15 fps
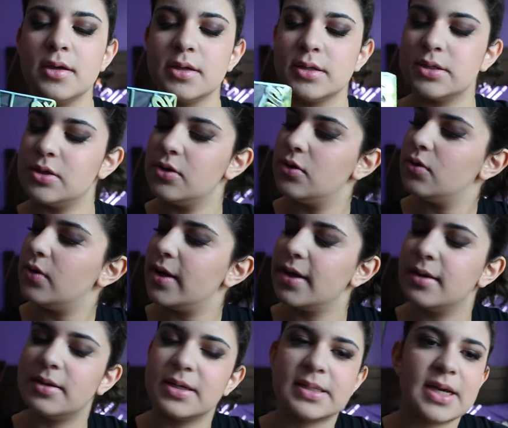so
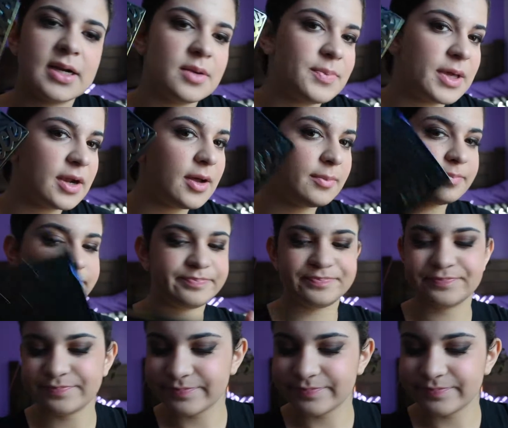I decided to pick it up.